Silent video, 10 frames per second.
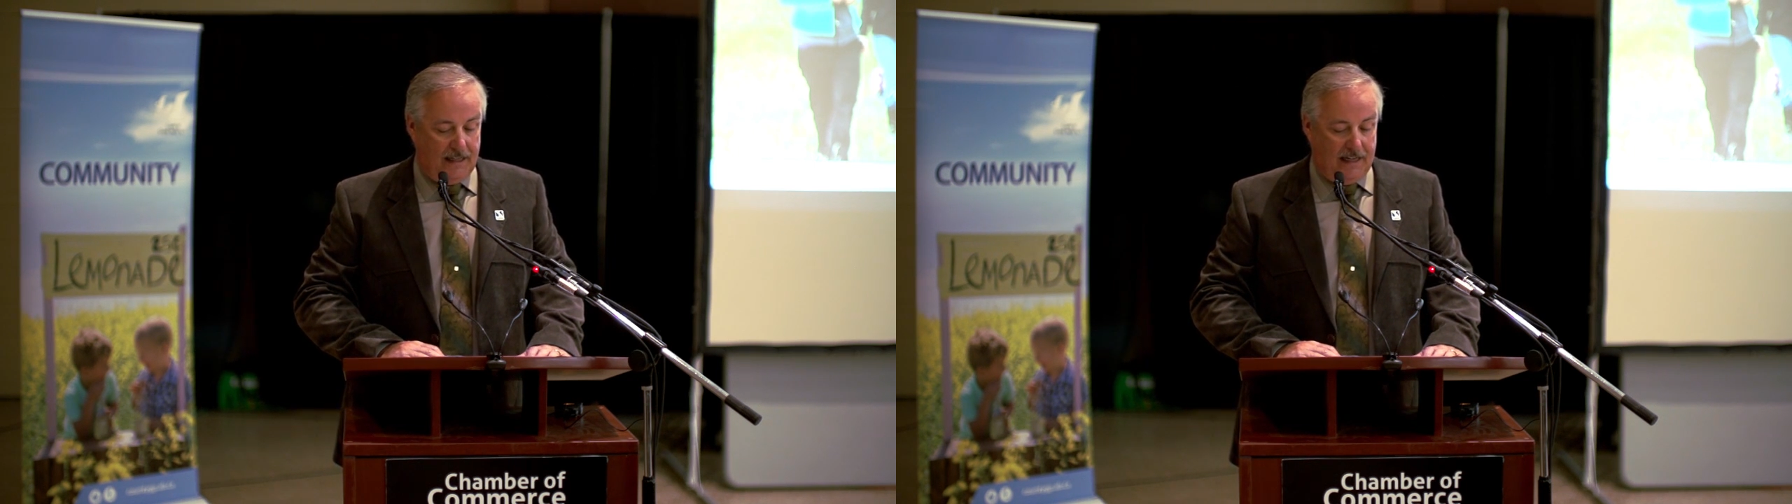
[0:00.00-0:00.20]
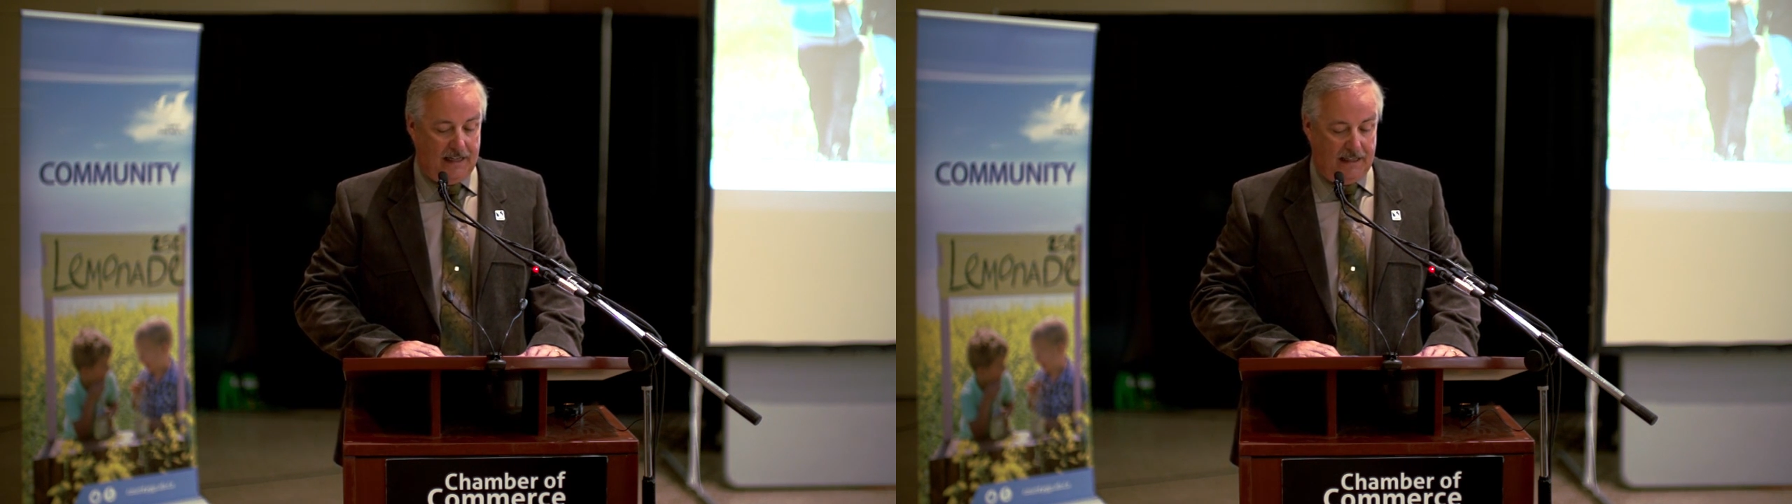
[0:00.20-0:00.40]

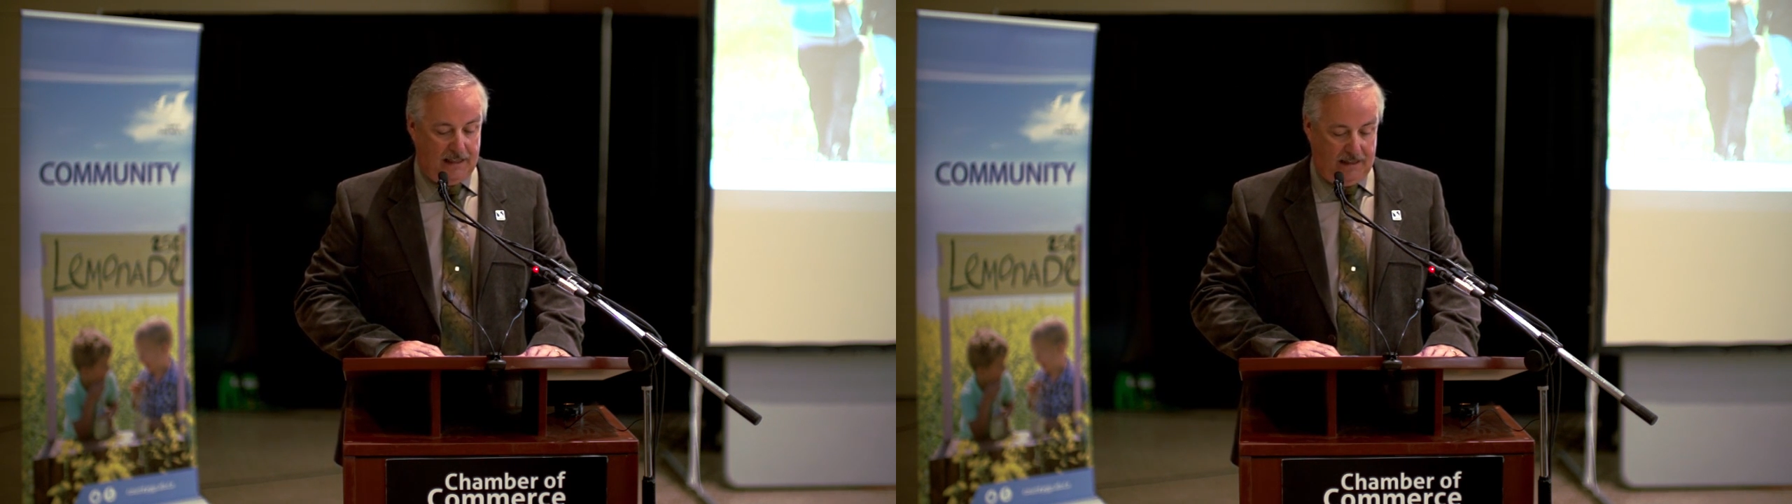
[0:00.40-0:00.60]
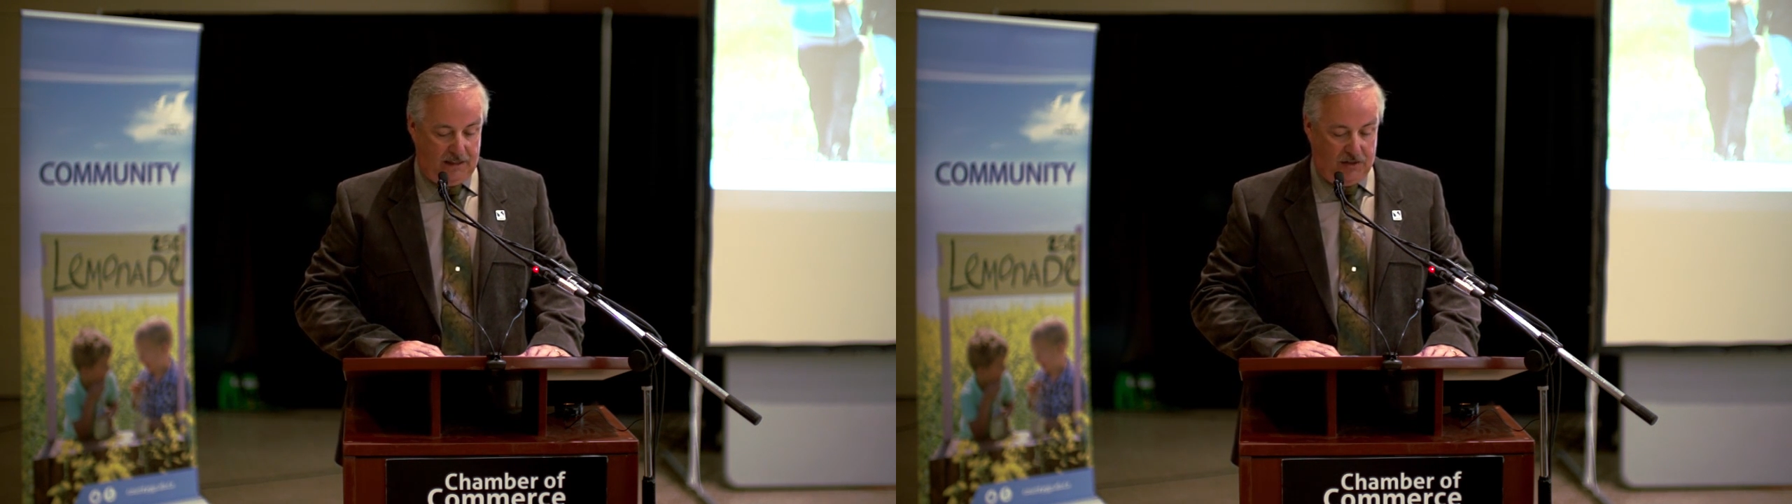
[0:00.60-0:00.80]

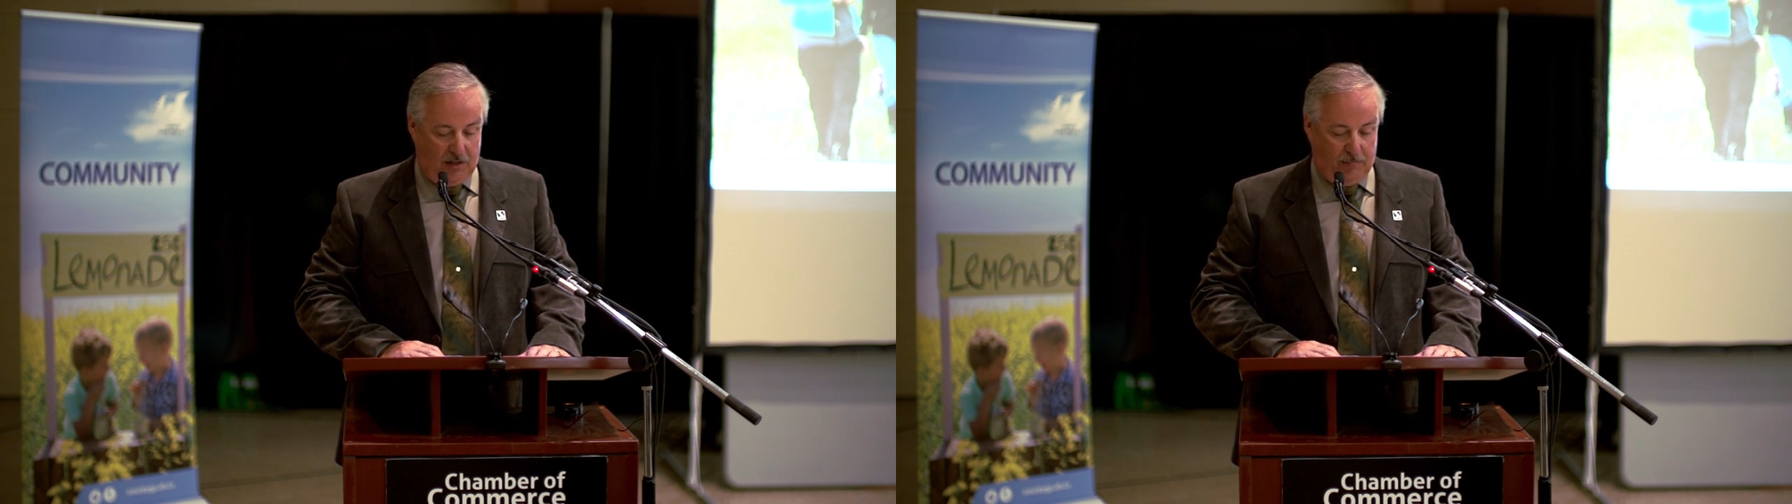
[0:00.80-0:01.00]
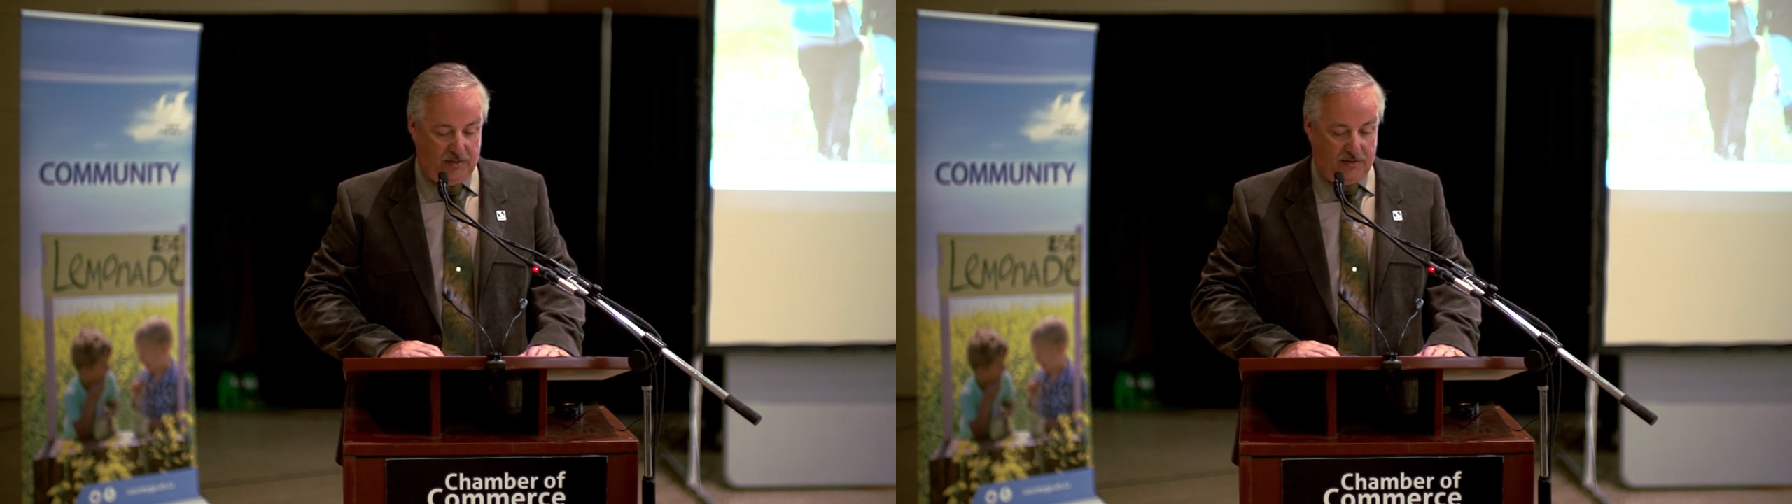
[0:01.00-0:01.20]
and the
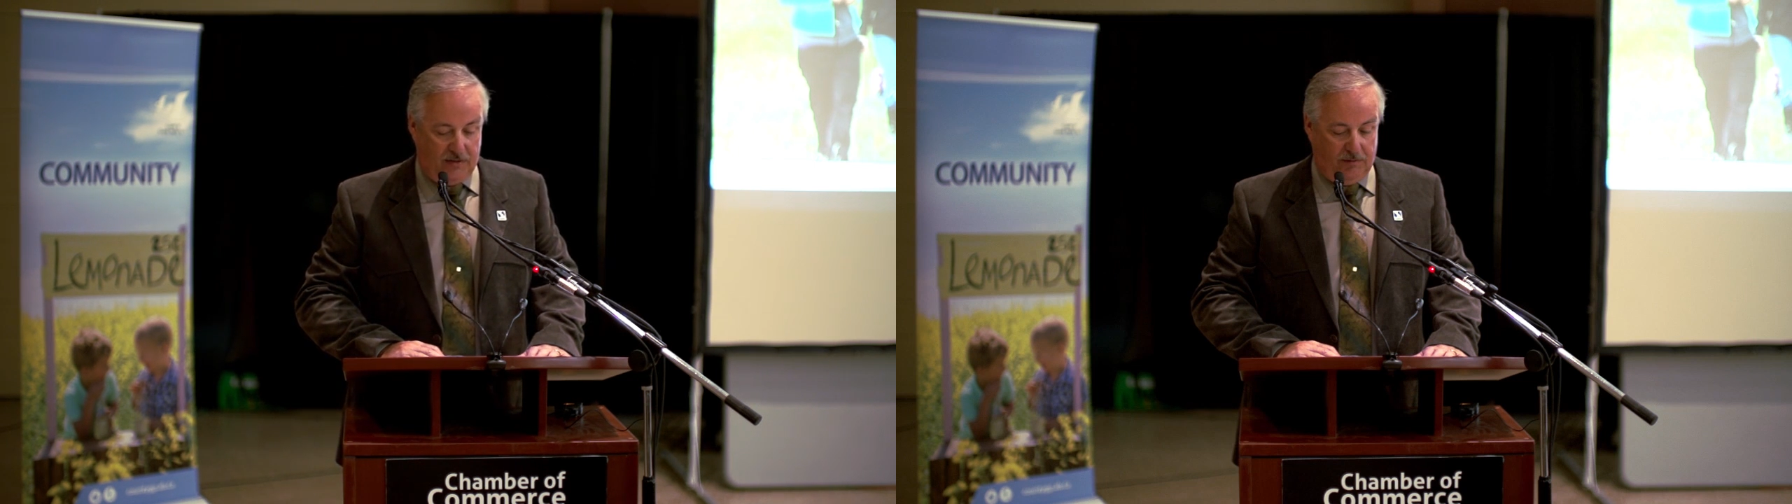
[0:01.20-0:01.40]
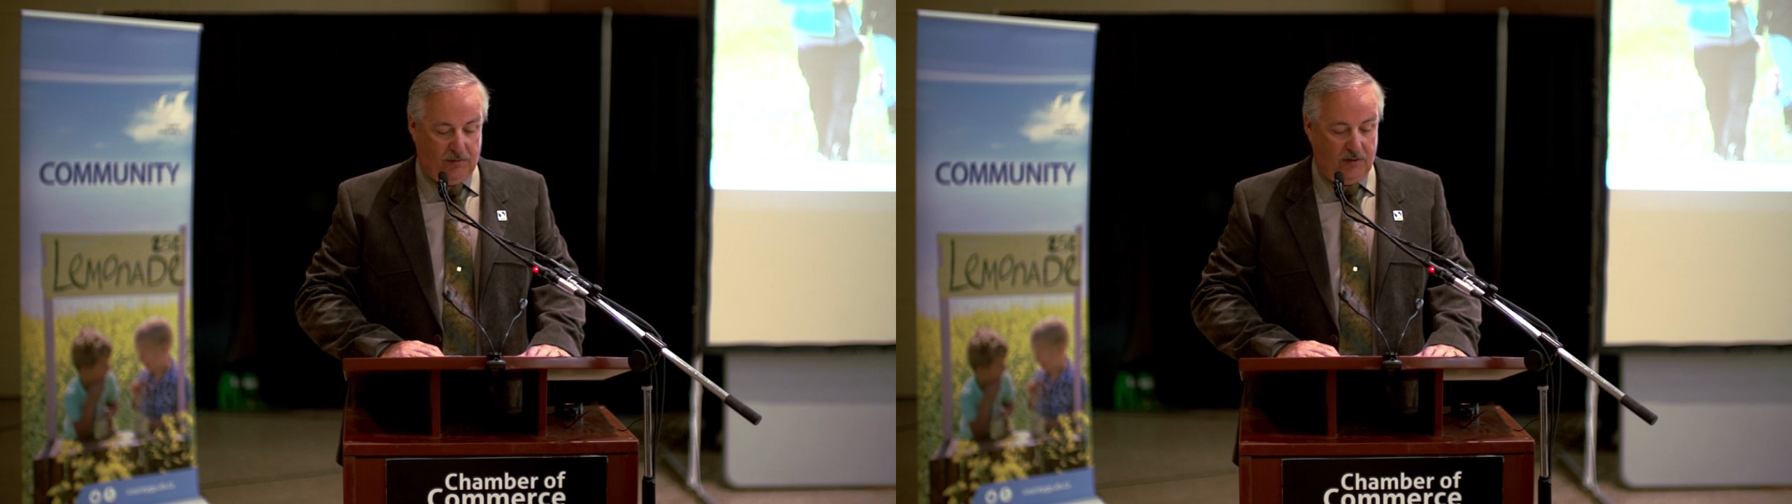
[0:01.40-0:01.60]

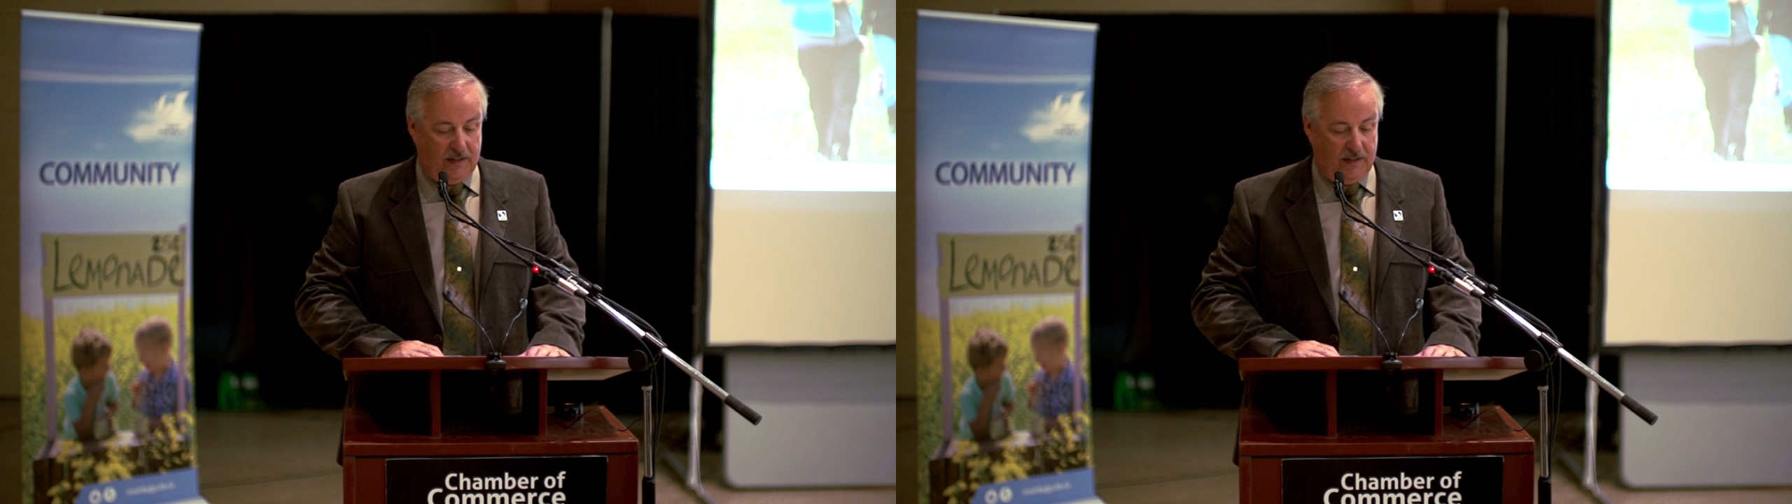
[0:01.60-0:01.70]
chairperson for